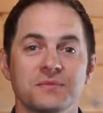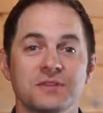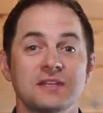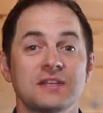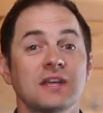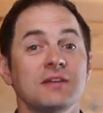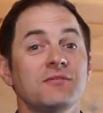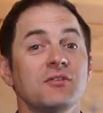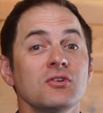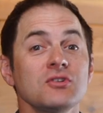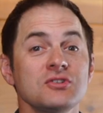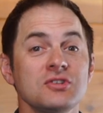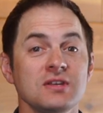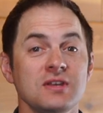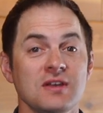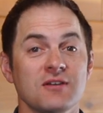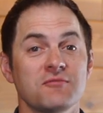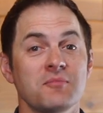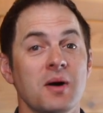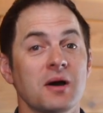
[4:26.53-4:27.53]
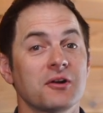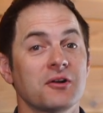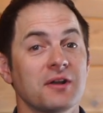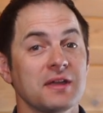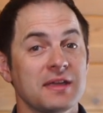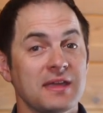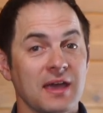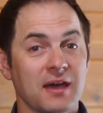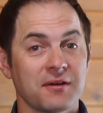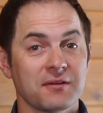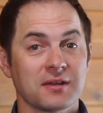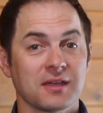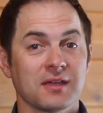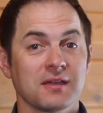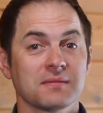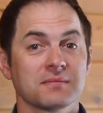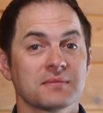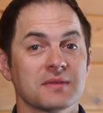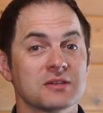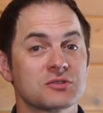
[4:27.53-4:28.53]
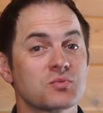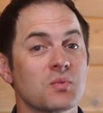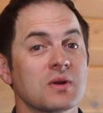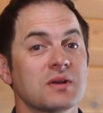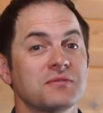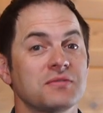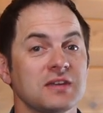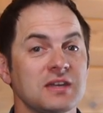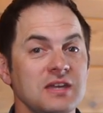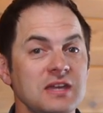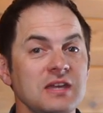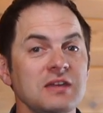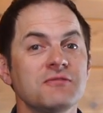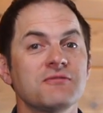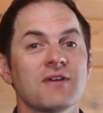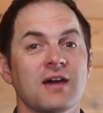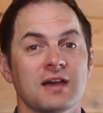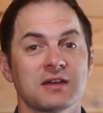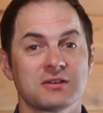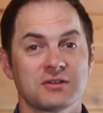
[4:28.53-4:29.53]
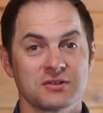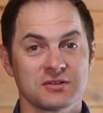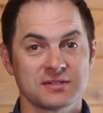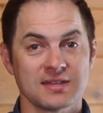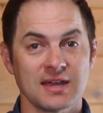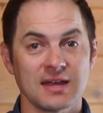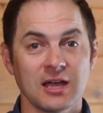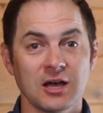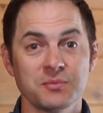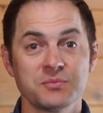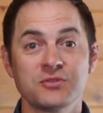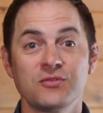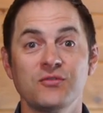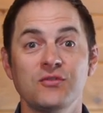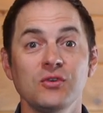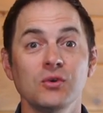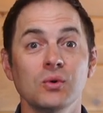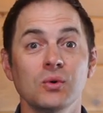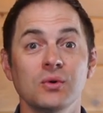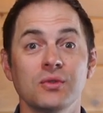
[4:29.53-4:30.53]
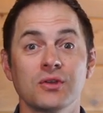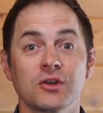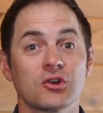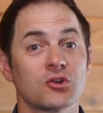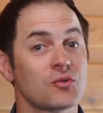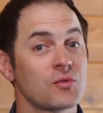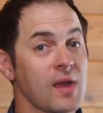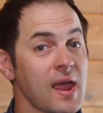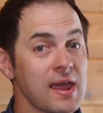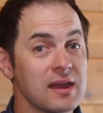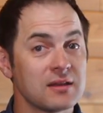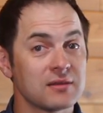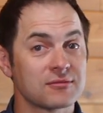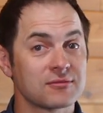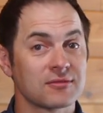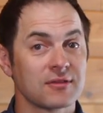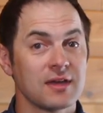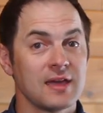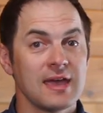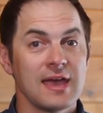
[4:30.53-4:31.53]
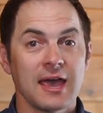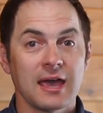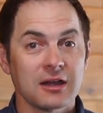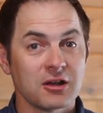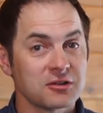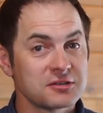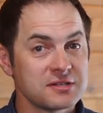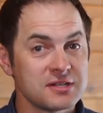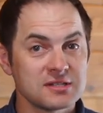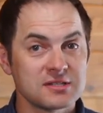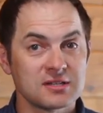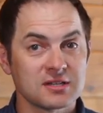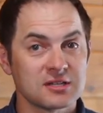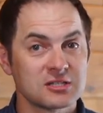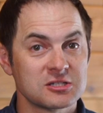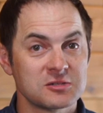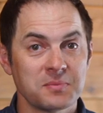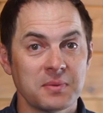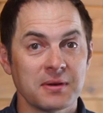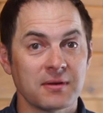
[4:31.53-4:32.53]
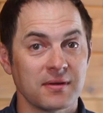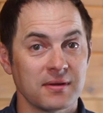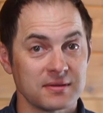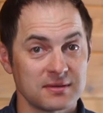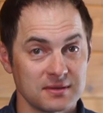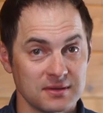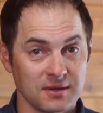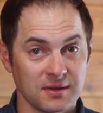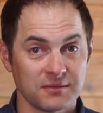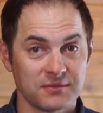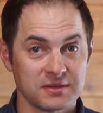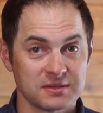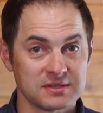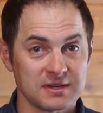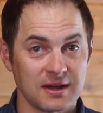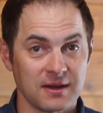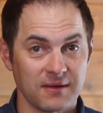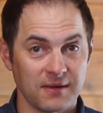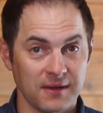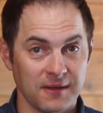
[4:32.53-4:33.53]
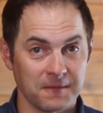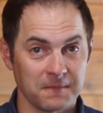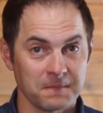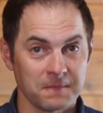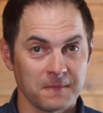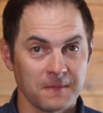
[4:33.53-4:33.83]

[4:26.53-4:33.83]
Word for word: The diversity of Monterey County is one of the key factors that helps fuel the creative and artistic spirit of this area.